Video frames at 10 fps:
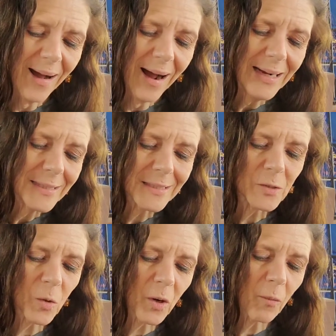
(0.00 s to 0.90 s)
I just
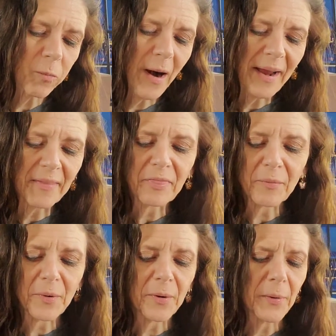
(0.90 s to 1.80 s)
sort of ran
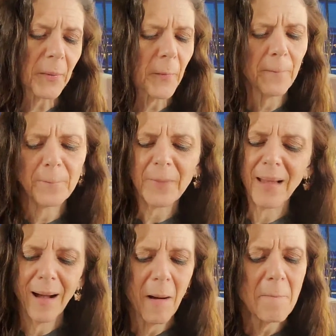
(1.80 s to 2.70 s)
through
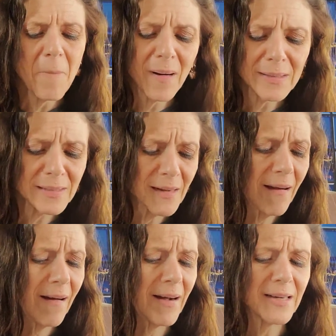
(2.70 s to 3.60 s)
a
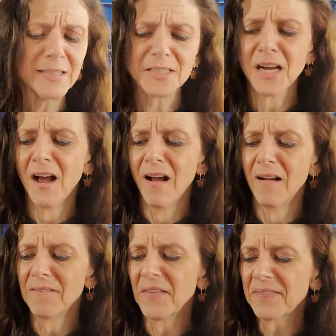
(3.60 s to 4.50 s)
montage
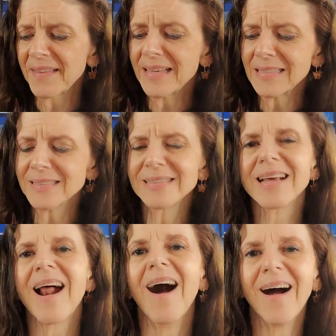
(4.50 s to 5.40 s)
of the things
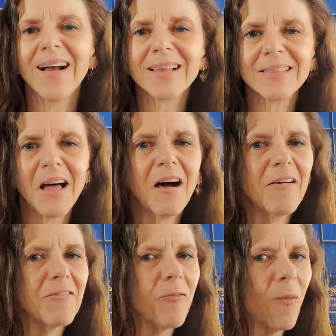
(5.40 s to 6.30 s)
that I
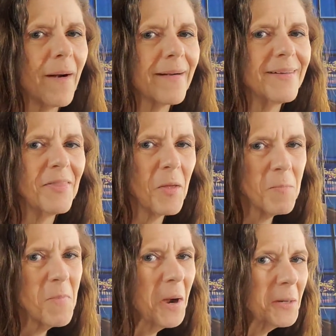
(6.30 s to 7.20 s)
love wearing the
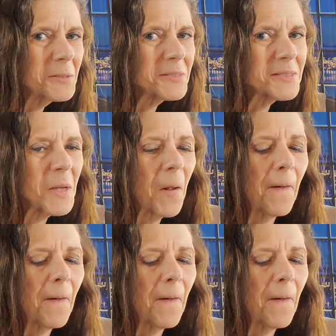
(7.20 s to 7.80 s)
most,